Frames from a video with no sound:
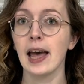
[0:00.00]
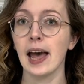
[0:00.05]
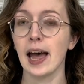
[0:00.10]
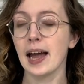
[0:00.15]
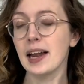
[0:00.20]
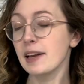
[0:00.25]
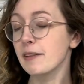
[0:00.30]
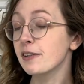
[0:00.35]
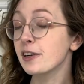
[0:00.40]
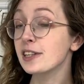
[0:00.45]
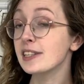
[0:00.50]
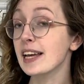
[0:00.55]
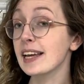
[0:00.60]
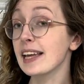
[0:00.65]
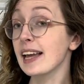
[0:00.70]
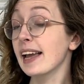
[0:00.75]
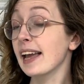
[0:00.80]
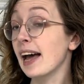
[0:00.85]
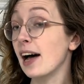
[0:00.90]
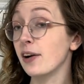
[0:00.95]
And if you're
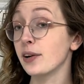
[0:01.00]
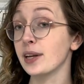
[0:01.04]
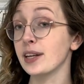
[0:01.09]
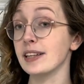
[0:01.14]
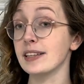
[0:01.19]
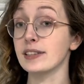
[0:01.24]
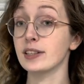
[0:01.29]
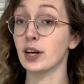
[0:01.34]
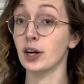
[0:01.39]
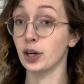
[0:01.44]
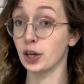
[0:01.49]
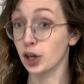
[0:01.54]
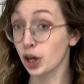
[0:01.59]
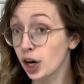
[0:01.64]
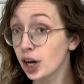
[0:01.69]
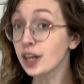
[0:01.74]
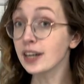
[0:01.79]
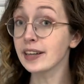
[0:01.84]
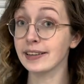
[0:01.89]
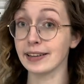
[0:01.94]
taking calculus
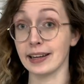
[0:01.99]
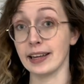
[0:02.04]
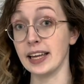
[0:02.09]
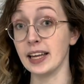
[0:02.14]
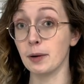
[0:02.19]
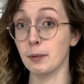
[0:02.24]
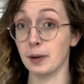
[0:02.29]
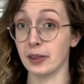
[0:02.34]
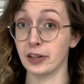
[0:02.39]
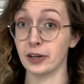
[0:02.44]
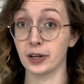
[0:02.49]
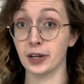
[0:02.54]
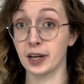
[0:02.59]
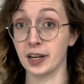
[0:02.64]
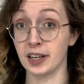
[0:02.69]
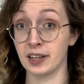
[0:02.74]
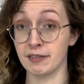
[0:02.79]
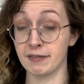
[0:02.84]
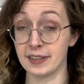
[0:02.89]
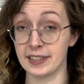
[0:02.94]
concurrently with your
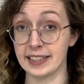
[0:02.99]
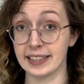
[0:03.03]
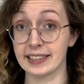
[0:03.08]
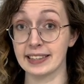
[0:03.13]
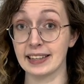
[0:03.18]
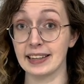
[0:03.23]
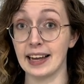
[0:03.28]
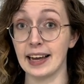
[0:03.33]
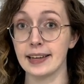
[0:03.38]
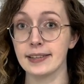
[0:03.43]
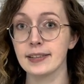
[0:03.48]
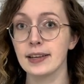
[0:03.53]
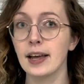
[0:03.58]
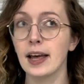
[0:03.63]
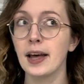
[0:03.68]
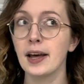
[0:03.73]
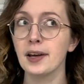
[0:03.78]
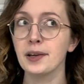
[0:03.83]
current physics class,